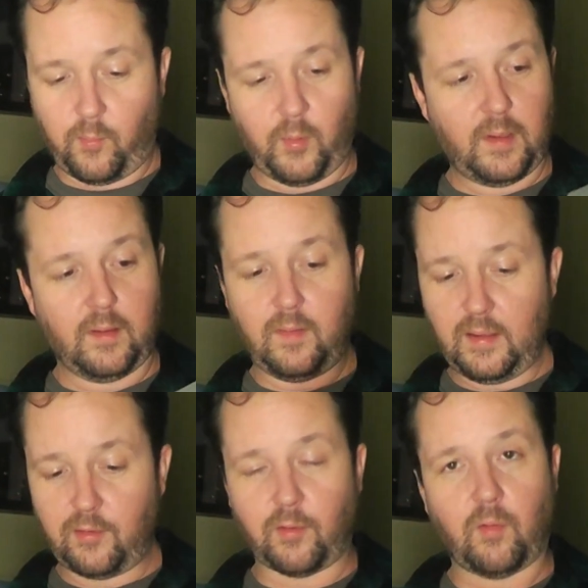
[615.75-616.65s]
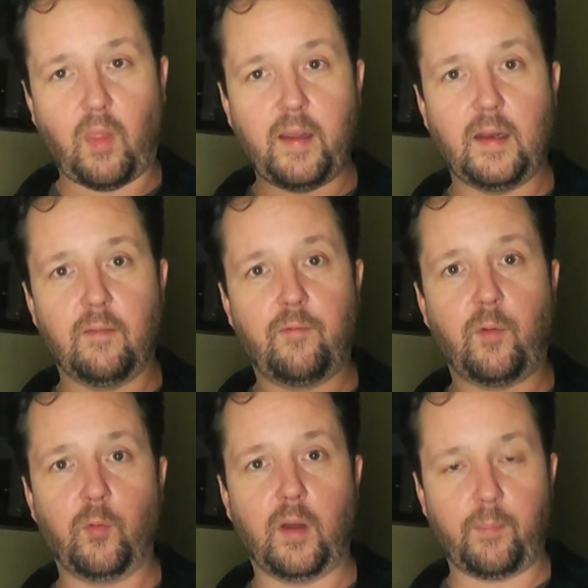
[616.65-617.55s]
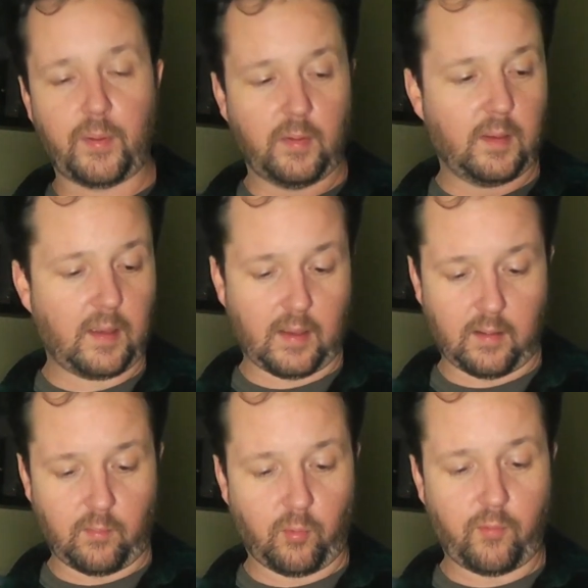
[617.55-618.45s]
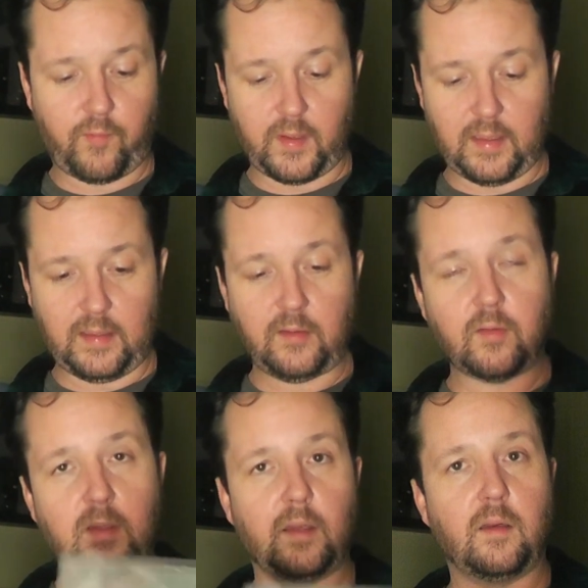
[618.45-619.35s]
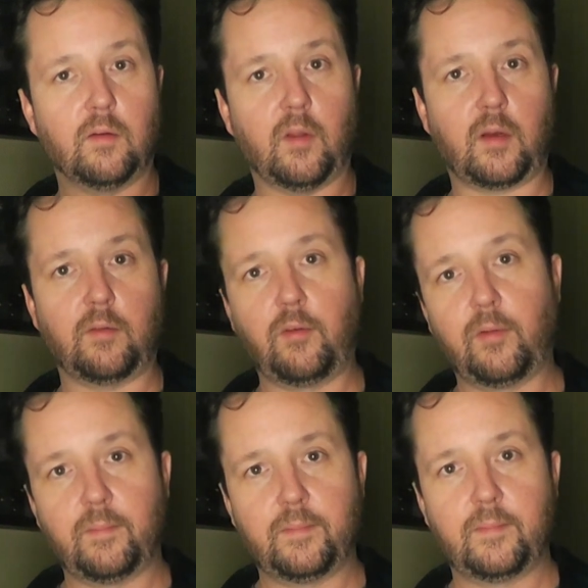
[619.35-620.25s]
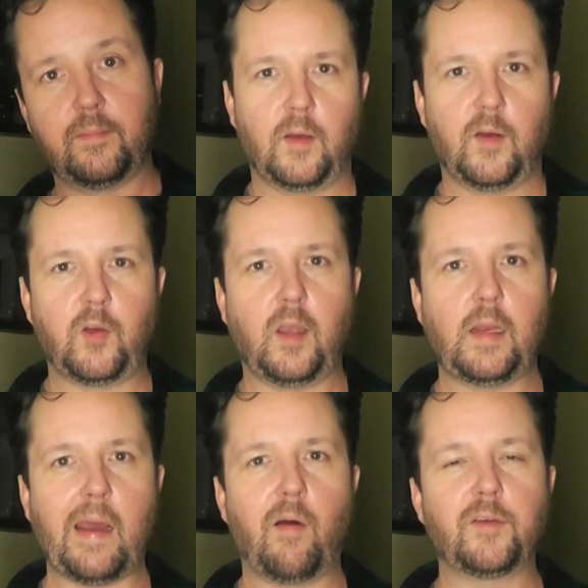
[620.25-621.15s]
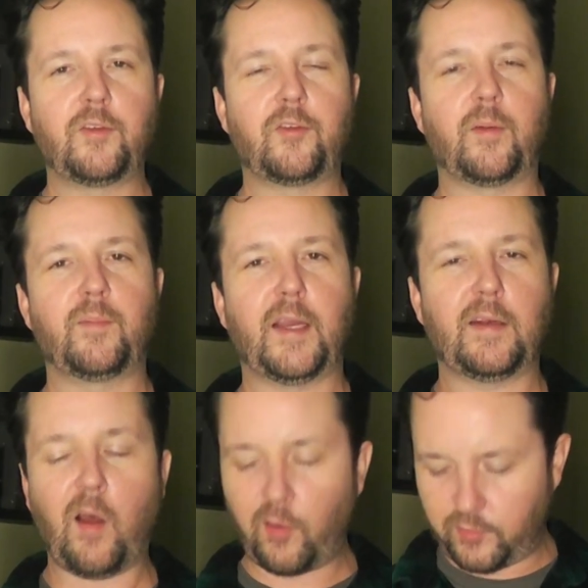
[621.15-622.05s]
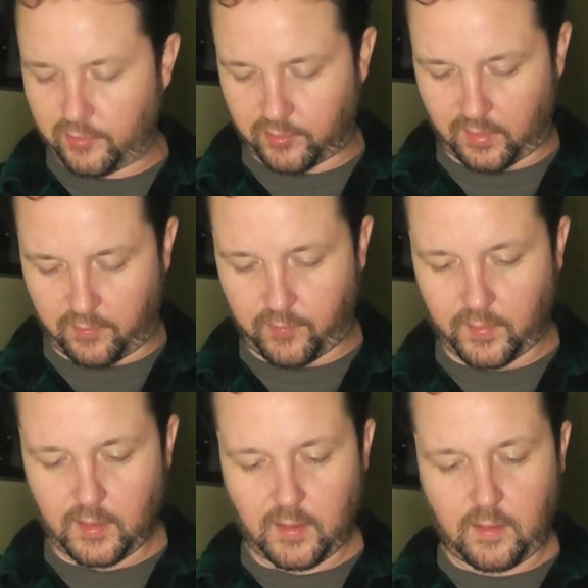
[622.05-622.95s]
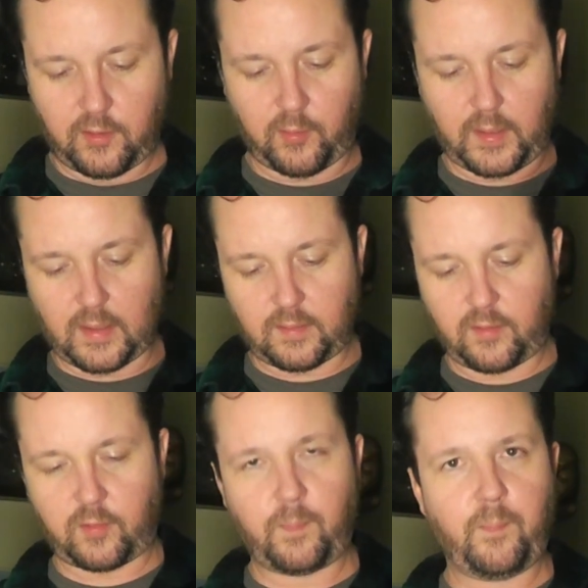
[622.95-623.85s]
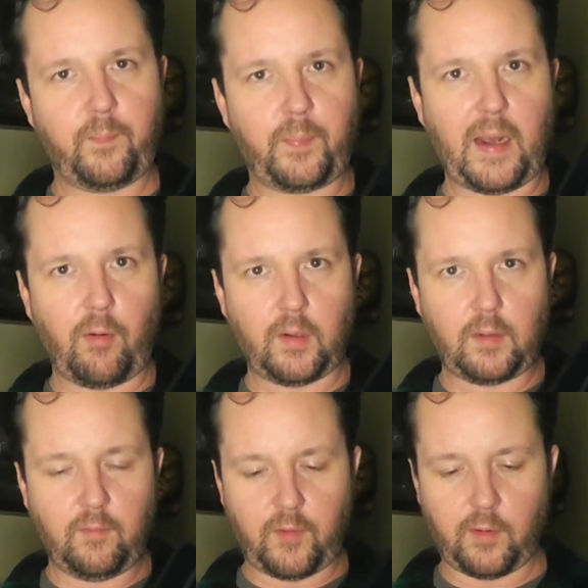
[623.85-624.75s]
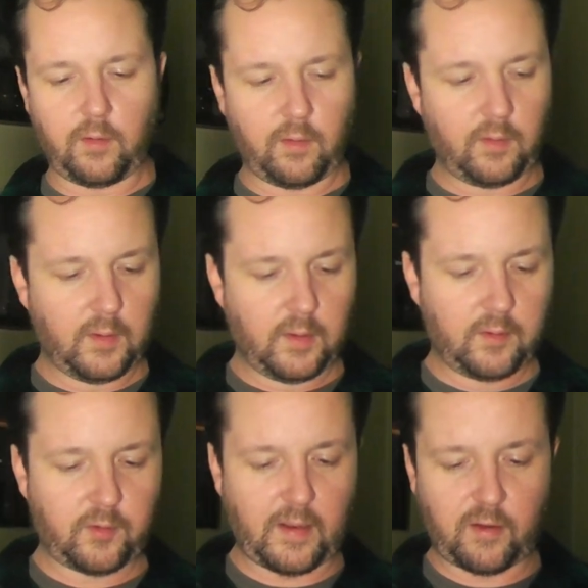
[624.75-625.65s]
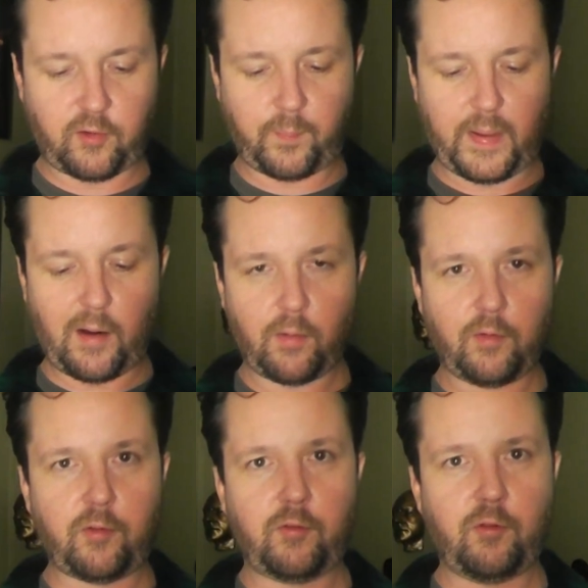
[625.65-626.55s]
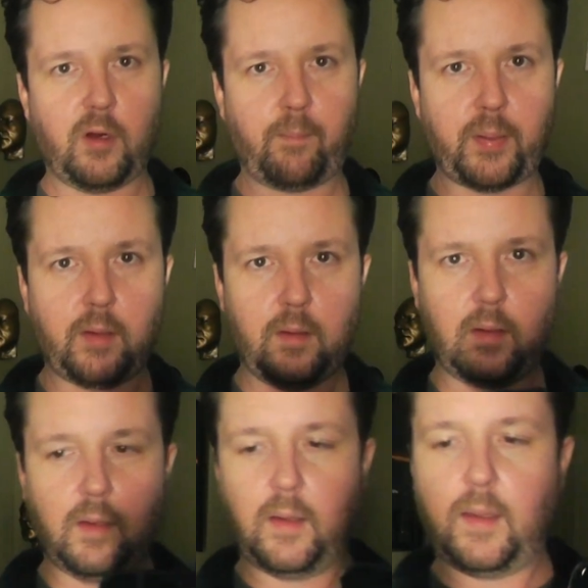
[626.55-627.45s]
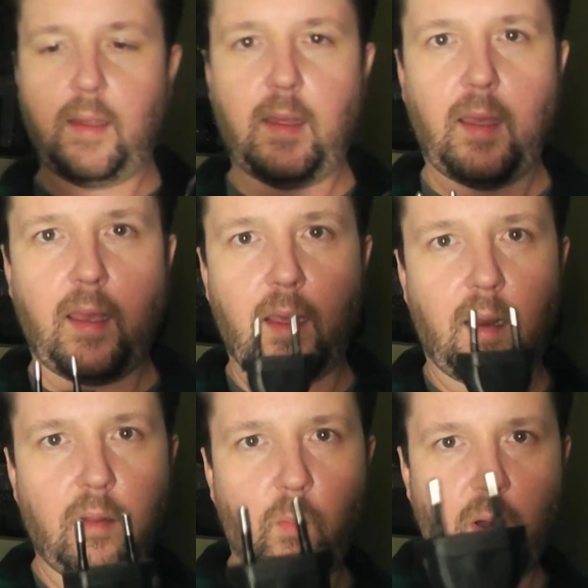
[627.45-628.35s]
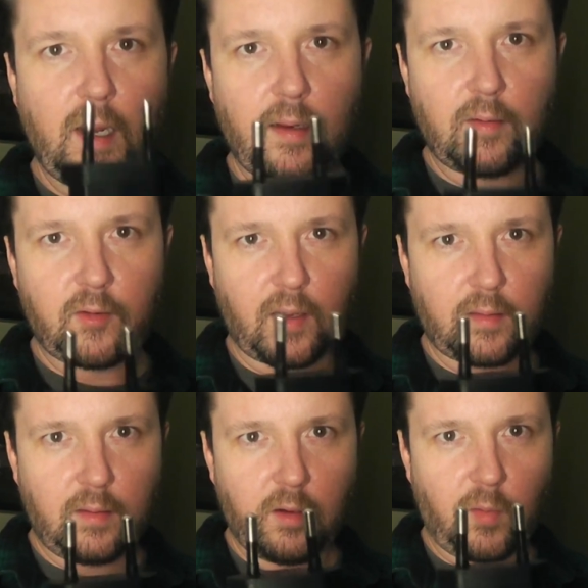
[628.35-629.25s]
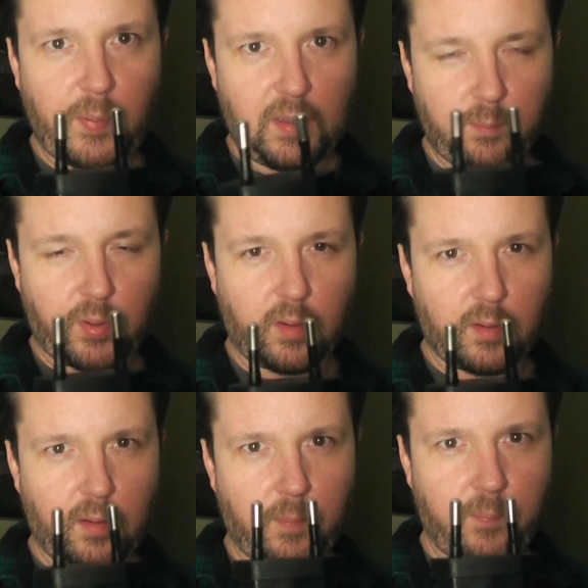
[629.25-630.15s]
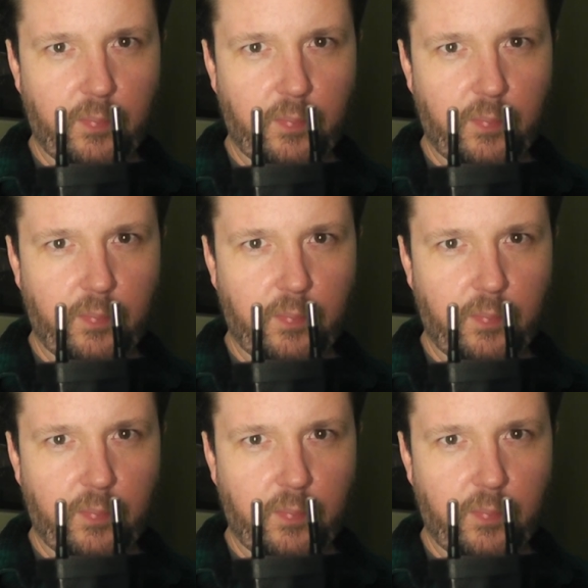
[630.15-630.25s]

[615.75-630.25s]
when these are light and fold up and will fit easily into your luggage. Okay, now on to some technology stuff. So I got this power converter / power strip. And on the one end, it's got the European plug.